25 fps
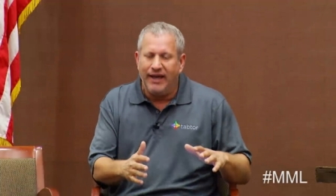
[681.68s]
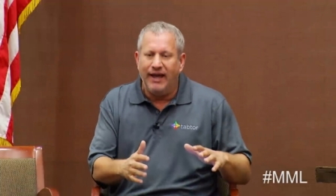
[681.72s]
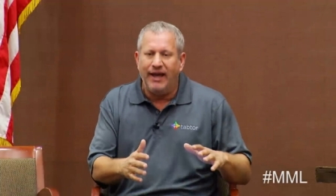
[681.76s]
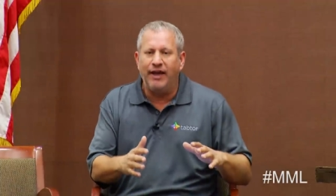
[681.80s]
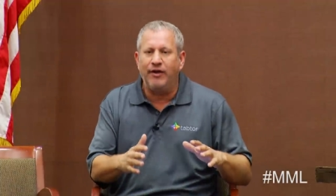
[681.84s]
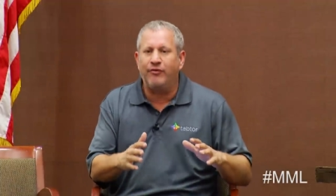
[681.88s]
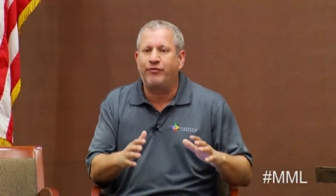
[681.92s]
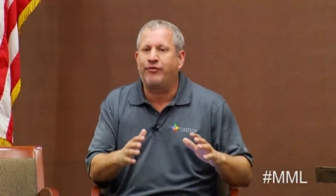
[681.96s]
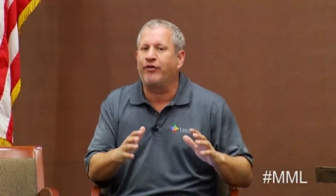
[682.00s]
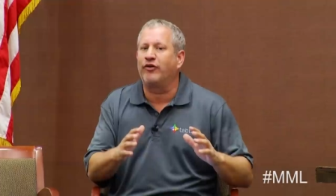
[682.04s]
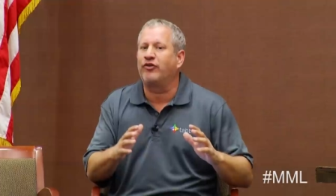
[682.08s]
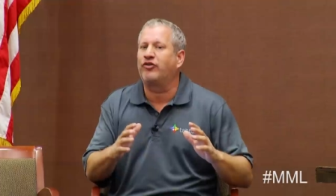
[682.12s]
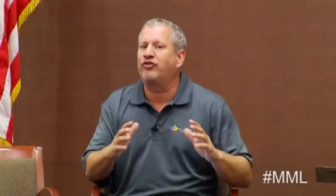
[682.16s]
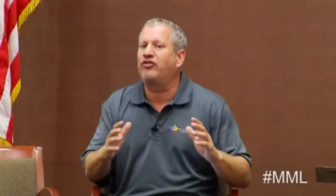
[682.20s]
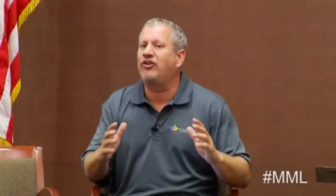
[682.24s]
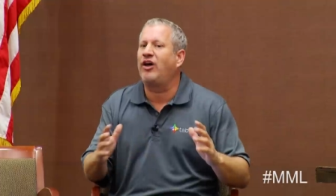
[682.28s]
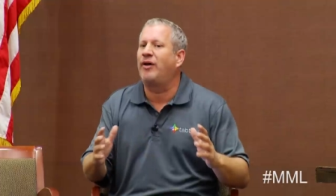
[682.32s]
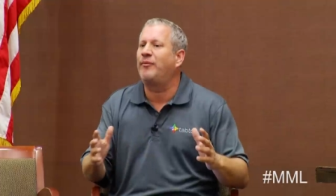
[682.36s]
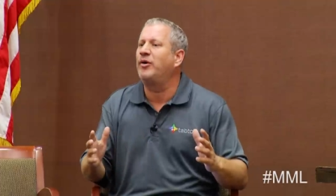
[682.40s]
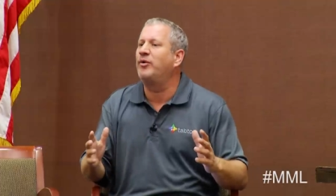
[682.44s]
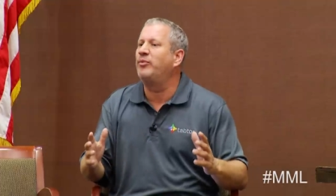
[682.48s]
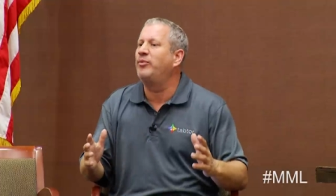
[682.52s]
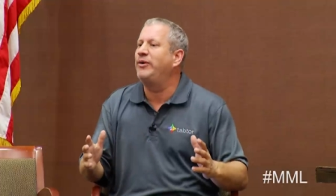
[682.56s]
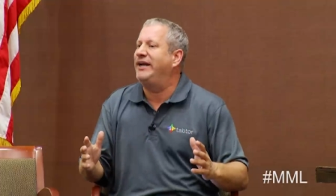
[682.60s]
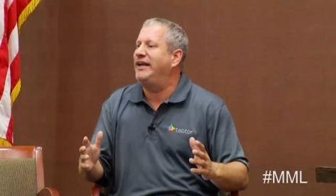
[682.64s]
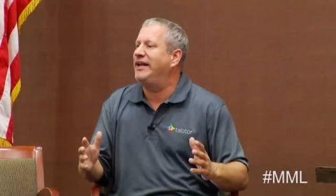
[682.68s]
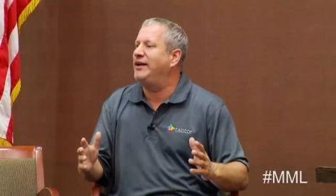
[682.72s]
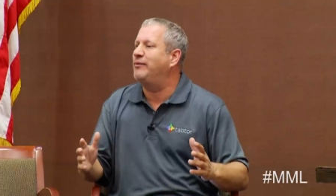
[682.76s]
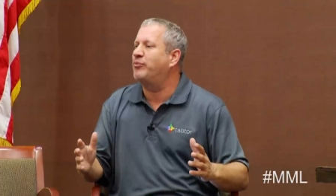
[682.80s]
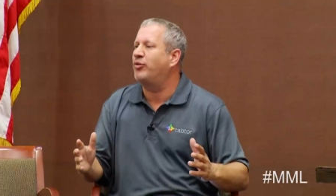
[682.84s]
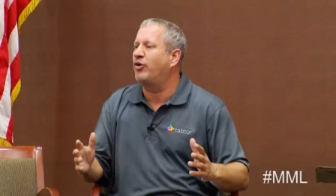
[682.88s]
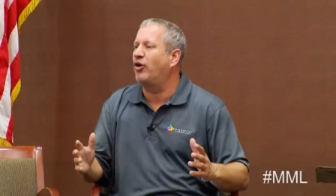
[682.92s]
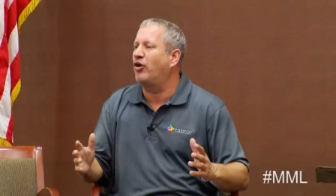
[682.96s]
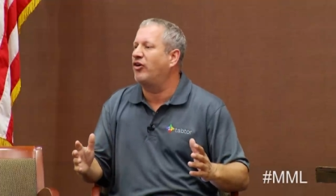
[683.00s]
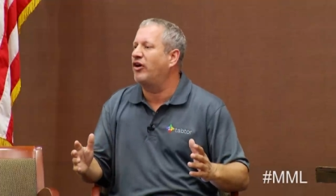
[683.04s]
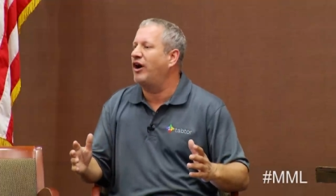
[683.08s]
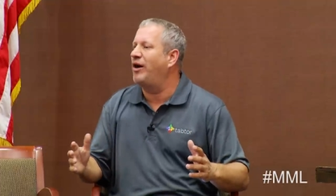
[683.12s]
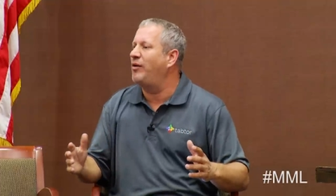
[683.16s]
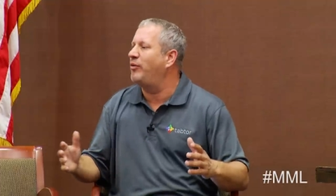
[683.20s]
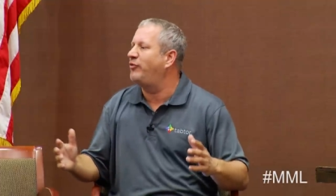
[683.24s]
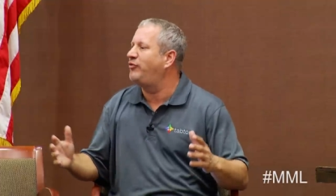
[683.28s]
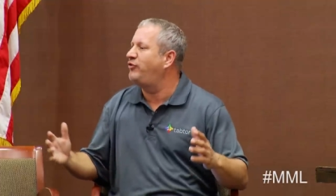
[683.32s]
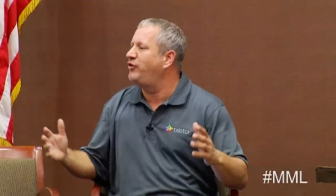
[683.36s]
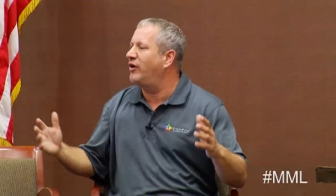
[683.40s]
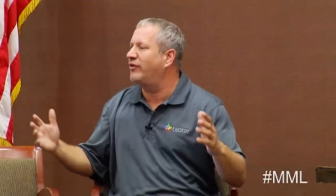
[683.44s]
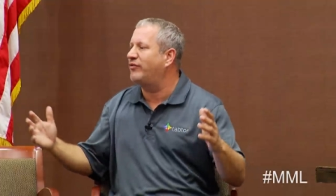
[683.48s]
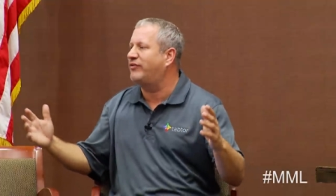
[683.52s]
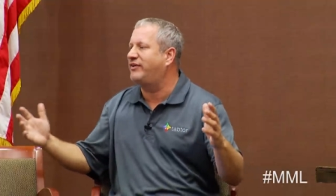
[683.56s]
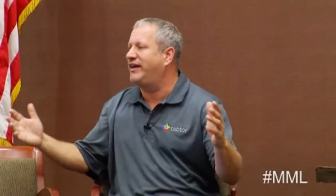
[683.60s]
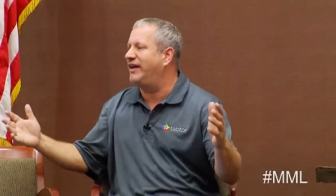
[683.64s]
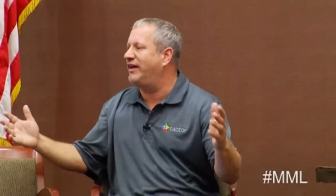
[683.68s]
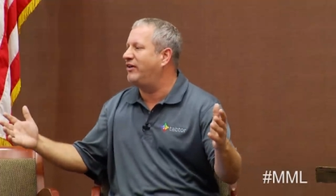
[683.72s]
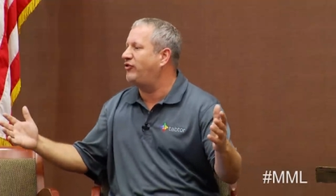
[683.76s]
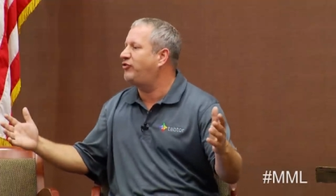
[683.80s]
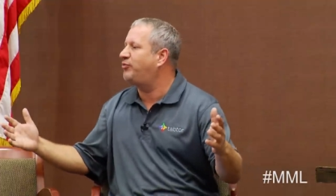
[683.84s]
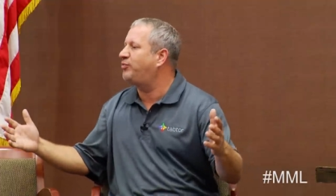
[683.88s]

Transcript: For summer reading program, if you have kids,